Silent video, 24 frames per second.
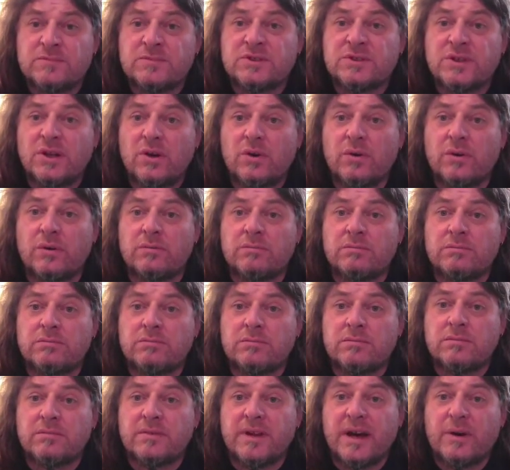So
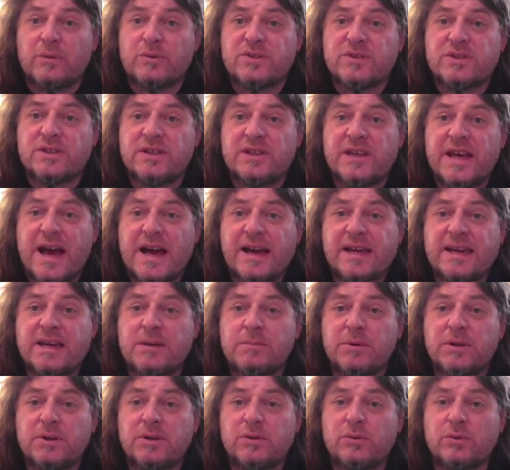that was the
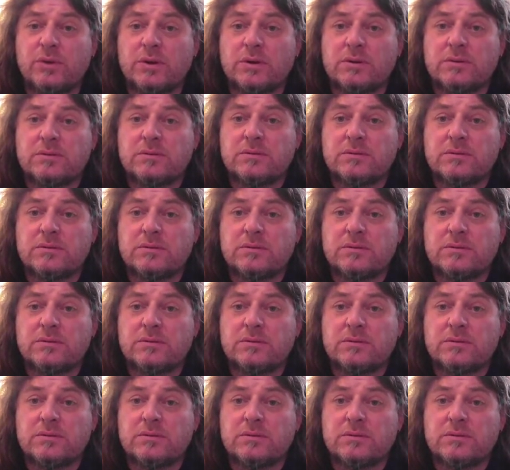Yaki Blue.